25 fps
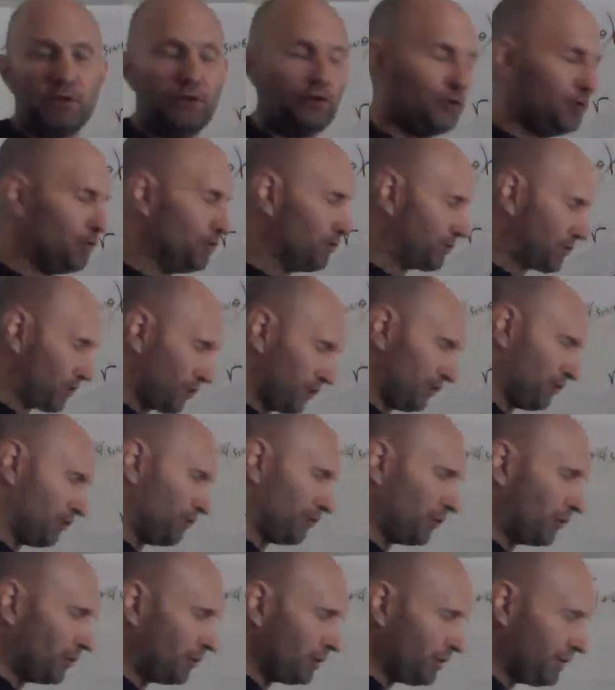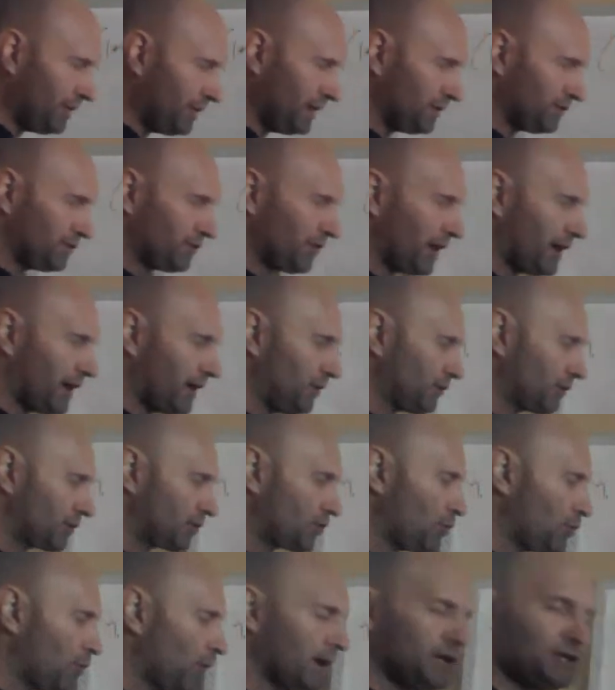You've converted the entire
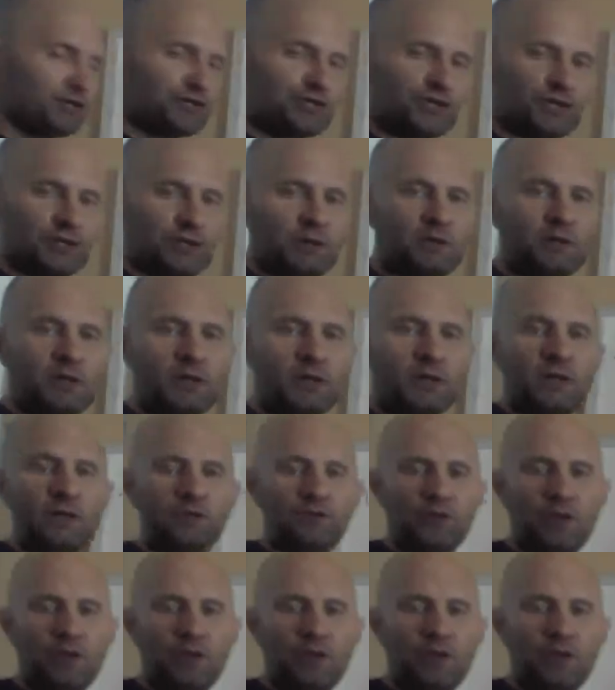equation